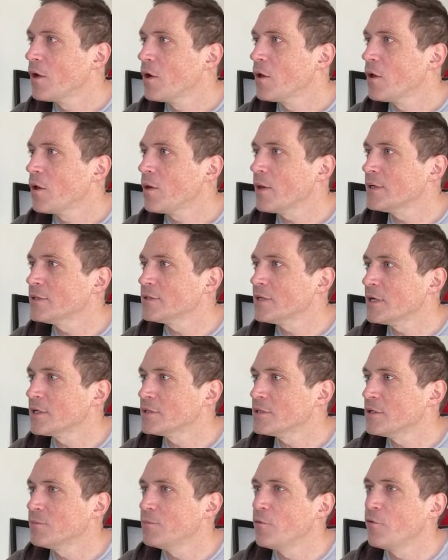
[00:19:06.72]
let's
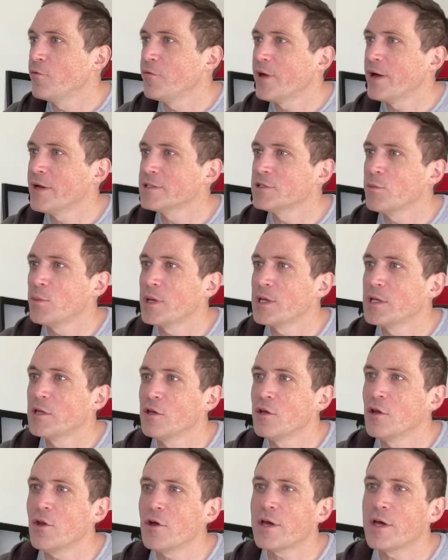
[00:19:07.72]
actually move that so we can
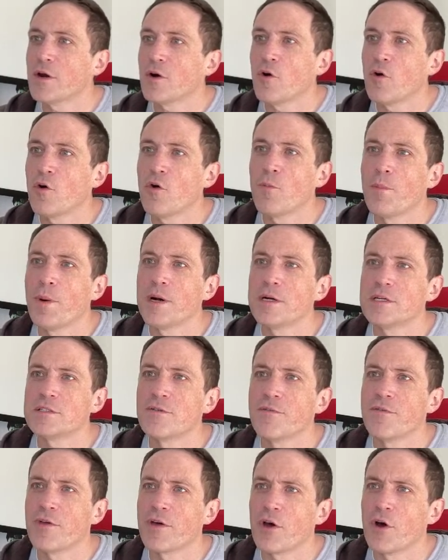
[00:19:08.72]
look at a whole bunch of
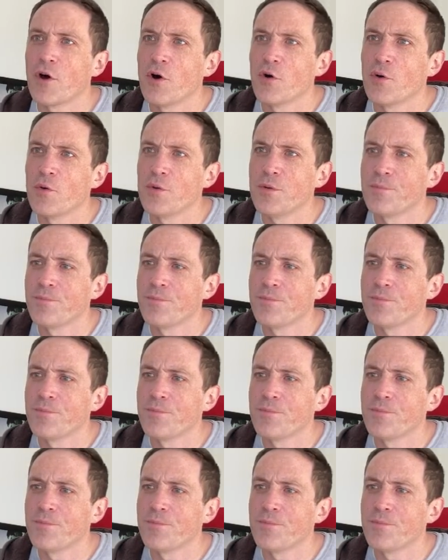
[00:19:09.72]
the code.